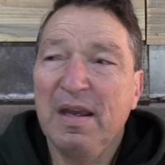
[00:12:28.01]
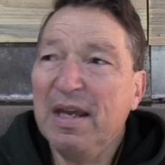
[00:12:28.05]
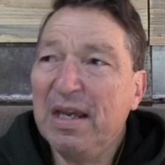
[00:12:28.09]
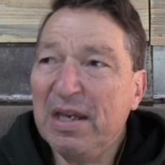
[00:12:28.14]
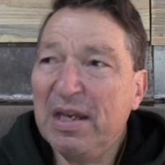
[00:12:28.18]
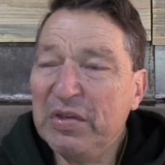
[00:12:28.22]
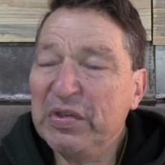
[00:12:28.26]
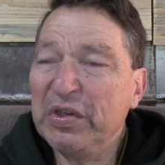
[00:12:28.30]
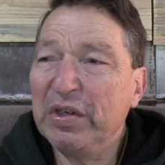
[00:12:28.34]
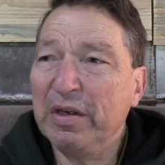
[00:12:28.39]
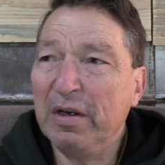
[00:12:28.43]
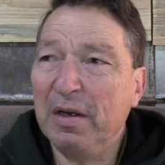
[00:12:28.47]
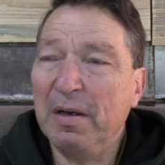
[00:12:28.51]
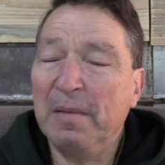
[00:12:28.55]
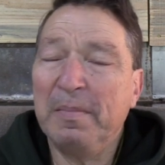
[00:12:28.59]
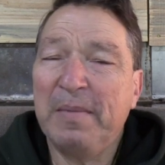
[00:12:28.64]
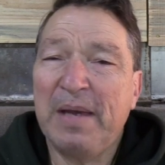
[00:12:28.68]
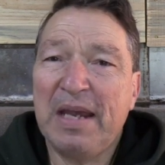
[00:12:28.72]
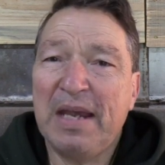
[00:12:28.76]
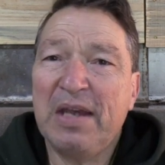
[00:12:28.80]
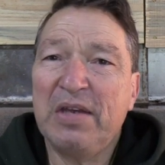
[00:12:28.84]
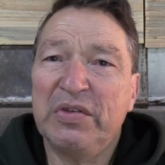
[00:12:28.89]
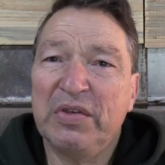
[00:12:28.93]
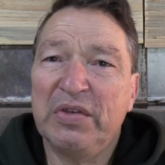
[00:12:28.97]
Isn't it
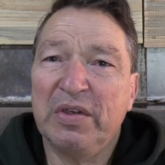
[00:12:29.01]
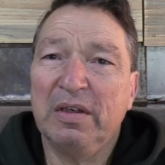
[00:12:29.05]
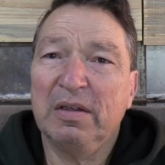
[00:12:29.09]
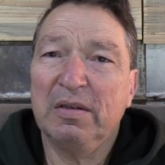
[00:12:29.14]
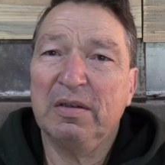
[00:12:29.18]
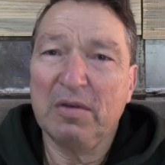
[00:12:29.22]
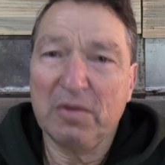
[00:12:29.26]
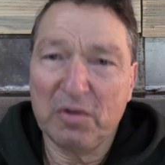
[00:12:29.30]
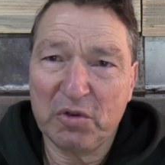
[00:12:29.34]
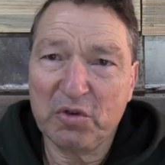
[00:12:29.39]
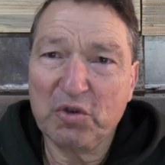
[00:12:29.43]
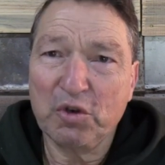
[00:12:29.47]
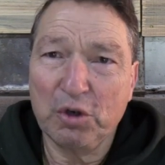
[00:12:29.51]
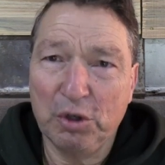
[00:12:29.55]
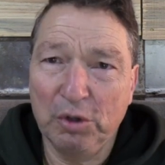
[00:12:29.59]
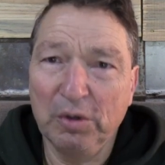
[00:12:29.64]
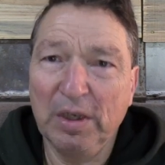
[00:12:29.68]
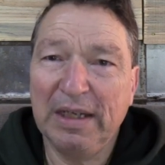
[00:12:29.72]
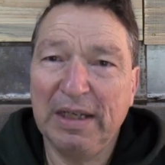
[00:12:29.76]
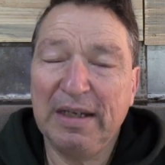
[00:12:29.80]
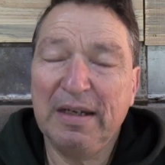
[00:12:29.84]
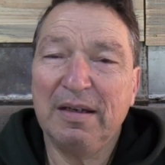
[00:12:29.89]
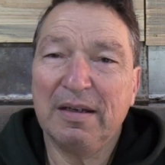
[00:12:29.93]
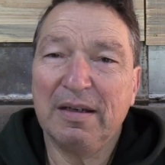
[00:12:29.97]
amazing,
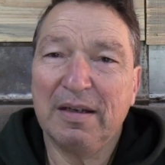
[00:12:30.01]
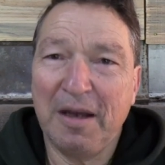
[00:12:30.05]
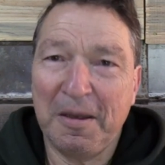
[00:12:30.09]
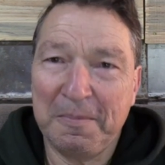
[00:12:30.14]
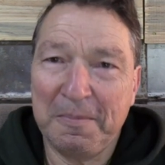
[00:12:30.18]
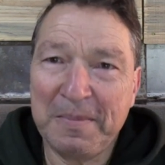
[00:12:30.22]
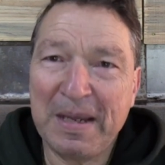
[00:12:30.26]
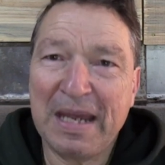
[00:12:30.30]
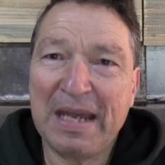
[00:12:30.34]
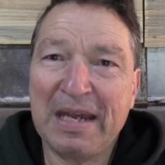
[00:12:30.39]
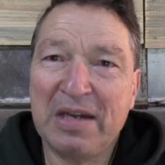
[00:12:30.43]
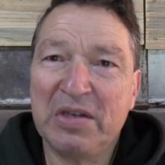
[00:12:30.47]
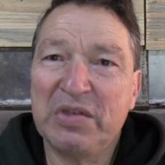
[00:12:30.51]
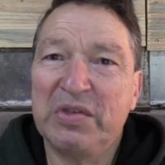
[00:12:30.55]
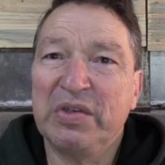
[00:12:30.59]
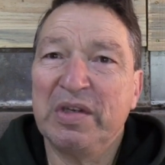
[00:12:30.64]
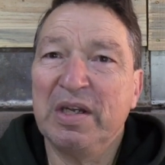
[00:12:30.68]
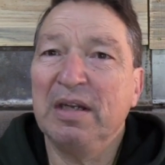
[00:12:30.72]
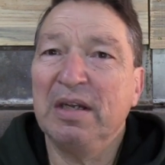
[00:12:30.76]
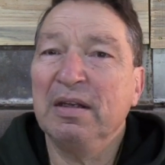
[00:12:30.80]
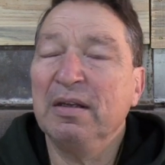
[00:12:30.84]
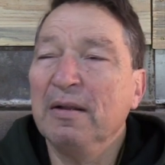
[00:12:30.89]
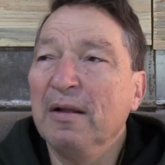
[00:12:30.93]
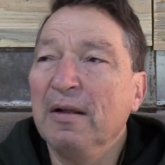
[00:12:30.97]
truly
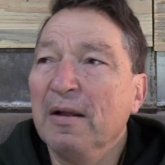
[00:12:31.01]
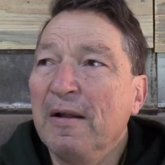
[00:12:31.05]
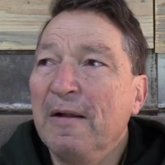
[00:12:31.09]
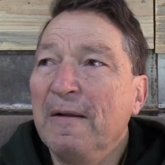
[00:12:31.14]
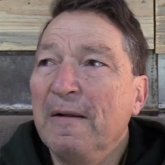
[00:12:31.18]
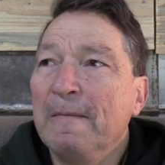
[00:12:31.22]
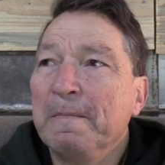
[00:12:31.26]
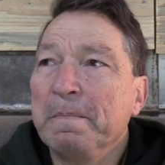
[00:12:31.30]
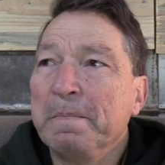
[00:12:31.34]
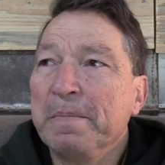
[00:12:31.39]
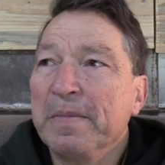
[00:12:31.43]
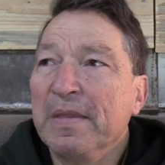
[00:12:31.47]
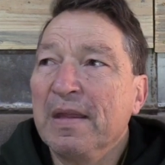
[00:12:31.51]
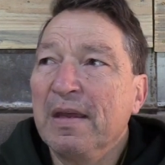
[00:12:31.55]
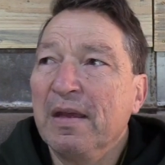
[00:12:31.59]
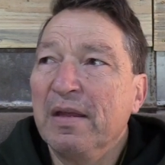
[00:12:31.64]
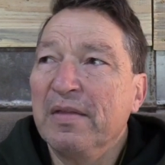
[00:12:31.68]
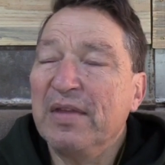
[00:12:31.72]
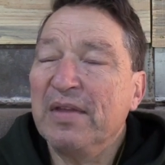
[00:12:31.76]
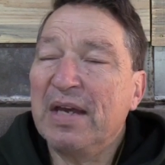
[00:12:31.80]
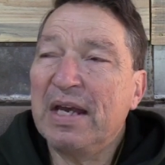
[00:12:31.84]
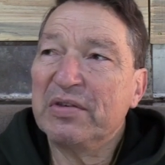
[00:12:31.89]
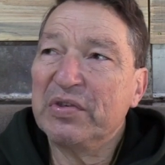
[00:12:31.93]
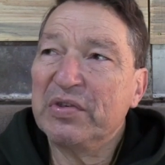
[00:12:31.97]
amazing,
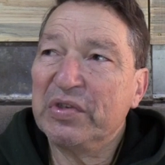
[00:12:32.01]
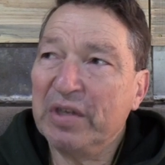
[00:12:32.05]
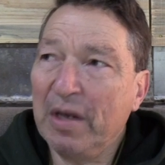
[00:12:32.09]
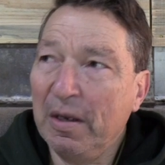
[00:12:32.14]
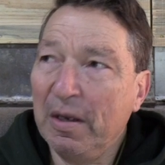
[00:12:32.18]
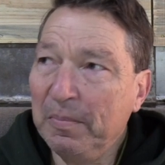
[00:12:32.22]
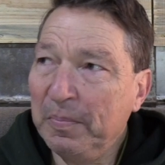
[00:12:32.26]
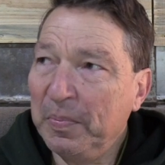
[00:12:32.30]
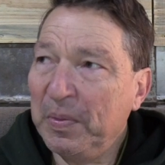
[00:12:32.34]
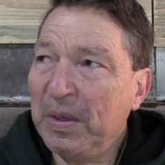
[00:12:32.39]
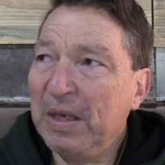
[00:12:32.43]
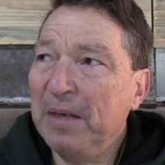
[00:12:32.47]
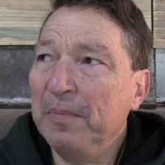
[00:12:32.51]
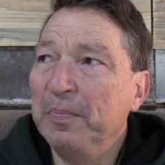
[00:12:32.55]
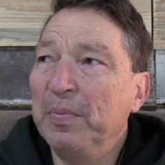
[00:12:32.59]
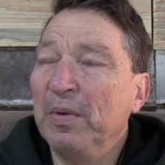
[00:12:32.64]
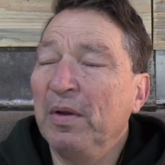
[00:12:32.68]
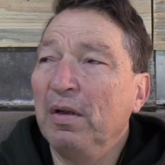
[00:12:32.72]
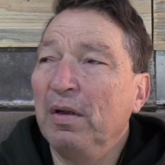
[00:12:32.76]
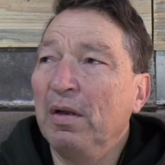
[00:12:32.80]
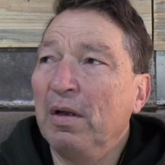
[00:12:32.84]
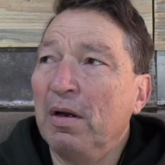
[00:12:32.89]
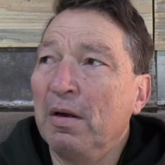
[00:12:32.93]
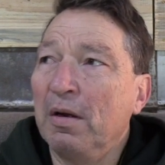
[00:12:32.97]
that some
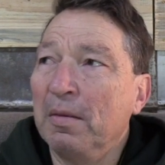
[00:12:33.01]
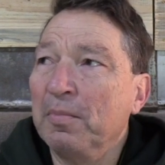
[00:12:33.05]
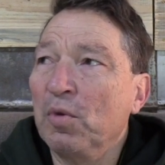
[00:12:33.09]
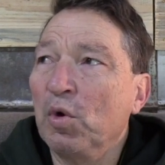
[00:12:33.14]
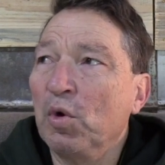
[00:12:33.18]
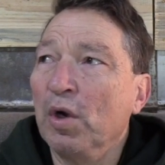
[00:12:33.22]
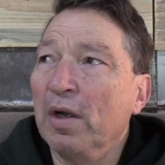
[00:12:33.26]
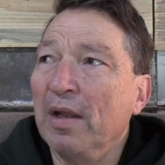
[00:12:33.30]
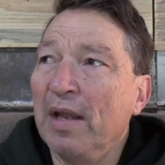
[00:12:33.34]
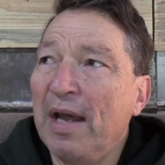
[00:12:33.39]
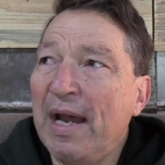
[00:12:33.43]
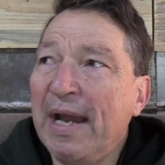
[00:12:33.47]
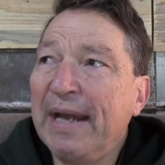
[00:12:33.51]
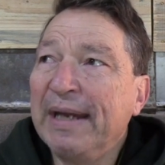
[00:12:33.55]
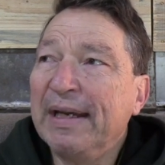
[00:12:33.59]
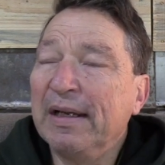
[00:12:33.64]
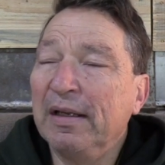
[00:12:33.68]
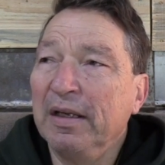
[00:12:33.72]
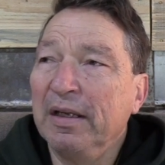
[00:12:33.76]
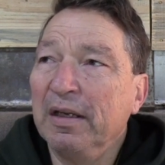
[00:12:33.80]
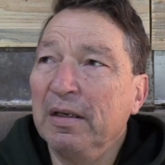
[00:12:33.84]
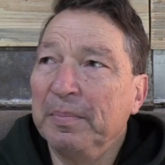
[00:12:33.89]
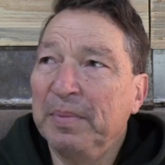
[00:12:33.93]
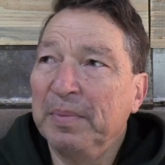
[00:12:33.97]
people are more
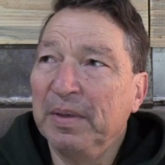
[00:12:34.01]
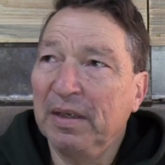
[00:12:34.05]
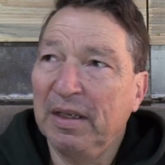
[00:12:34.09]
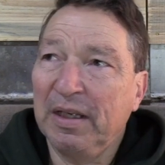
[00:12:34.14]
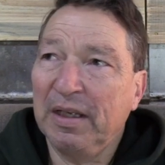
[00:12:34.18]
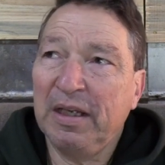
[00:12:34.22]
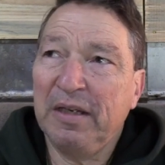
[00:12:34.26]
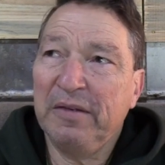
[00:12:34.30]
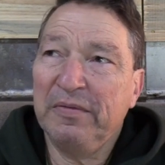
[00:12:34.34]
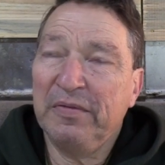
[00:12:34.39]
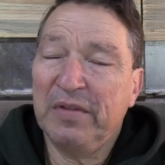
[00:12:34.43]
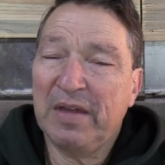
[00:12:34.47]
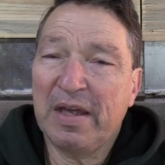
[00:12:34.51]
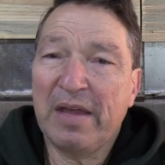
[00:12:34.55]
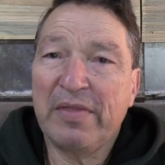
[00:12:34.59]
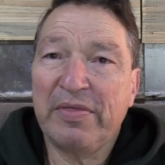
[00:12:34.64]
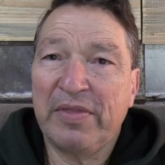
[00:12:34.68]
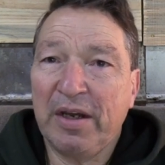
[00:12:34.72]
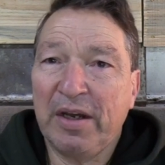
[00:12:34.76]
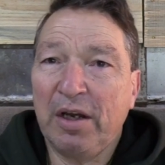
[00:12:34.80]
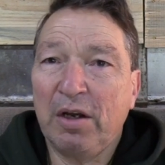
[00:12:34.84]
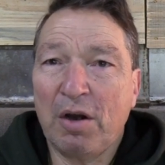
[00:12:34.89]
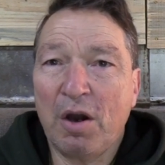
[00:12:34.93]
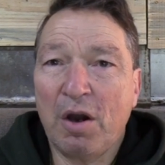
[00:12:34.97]
likely to believe that
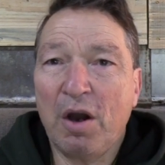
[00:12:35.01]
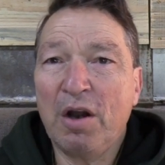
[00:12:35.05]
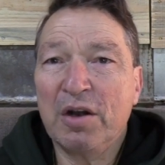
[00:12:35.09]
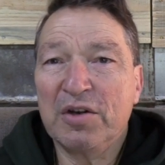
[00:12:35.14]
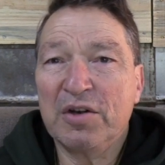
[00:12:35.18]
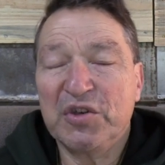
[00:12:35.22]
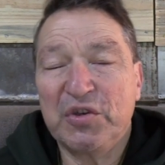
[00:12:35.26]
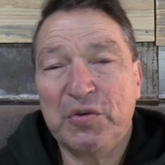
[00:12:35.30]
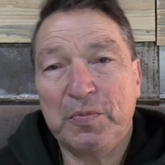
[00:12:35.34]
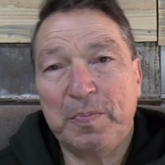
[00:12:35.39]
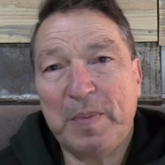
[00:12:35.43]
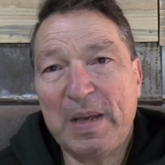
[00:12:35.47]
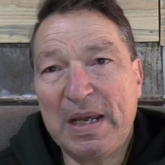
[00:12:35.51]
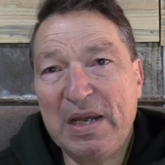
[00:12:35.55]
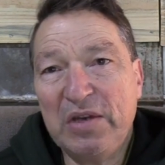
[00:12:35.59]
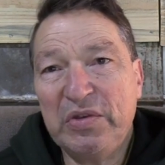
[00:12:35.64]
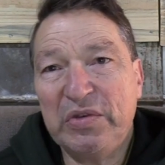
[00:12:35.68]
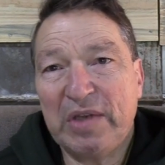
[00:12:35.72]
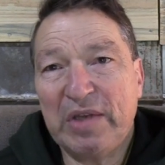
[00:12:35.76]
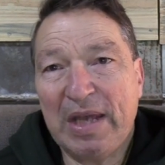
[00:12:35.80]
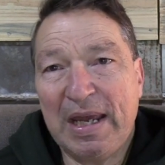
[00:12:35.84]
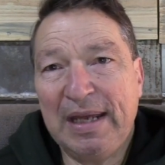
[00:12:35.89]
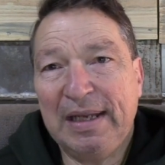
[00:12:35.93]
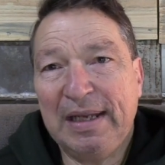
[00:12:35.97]
there are
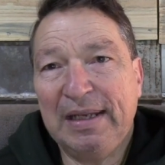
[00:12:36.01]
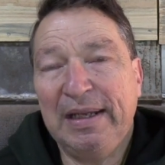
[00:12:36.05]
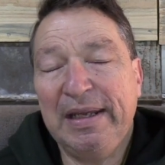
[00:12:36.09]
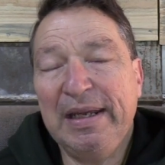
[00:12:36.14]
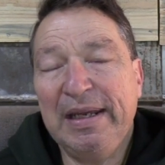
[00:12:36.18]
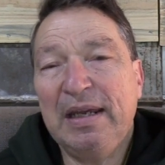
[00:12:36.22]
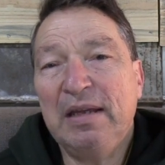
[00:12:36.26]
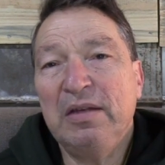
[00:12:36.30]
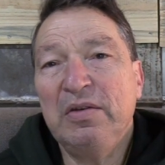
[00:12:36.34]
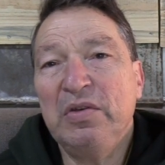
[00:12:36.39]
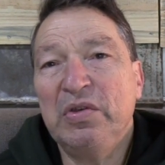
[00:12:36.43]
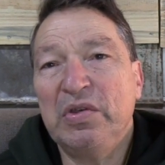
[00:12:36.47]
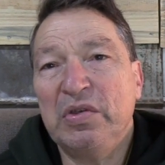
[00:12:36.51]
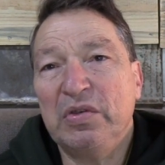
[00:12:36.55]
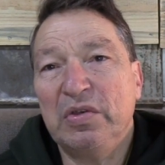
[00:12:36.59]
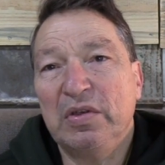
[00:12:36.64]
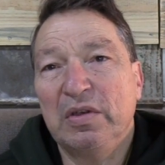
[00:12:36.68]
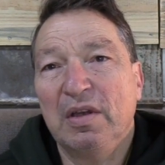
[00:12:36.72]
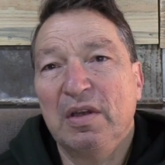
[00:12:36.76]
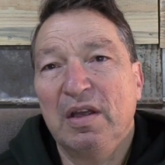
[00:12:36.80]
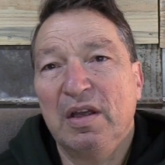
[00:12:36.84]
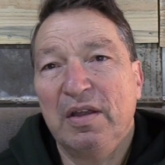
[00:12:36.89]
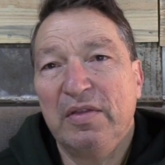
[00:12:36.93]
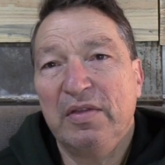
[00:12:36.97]
space
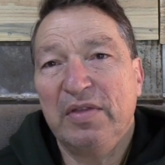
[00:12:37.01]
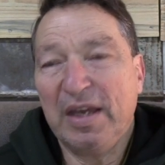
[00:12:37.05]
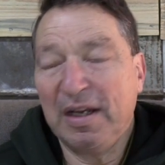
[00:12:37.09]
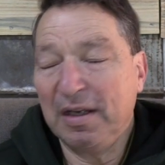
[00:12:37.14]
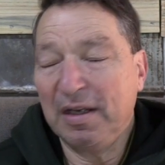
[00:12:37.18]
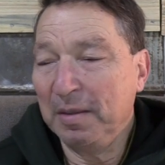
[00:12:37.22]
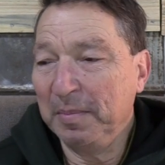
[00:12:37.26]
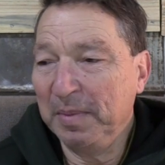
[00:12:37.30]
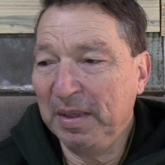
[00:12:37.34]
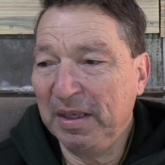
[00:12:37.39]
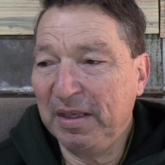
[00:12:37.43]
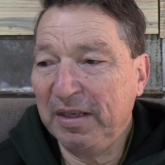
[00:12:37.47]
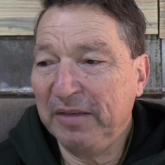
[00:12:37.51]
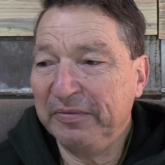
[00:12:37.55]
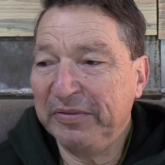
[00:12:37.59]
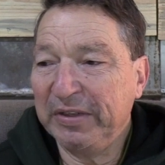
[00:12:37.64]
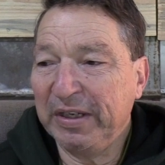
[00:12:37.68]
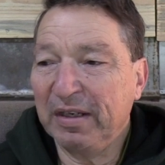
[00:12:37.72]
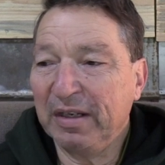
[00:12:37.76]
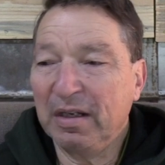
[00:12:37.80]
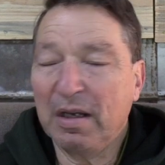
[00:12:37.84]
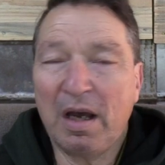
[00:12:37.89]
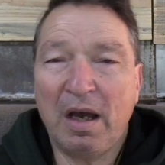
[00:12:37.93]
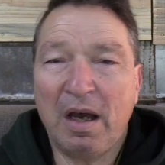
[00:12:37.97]
aliens than to believe
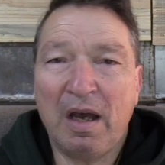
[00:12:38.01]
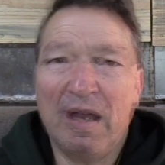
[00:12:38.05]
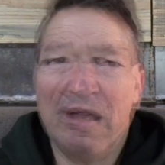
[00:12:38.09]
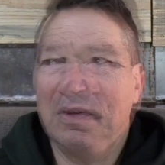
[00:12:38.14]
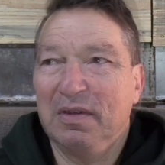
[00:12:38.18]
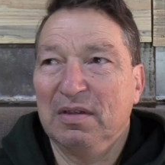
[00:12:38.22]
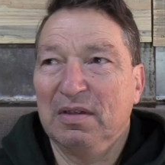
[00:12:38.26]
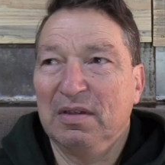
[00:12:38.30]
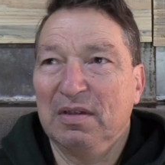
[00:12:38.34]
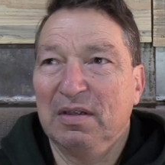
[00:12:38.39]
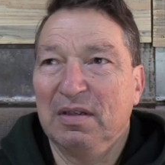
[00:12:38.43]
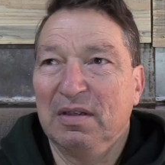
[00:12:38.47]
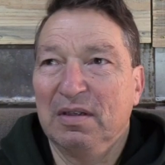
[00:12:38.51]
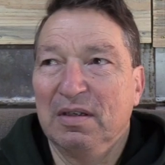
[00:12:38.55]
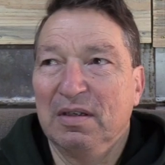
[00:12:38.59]
in God?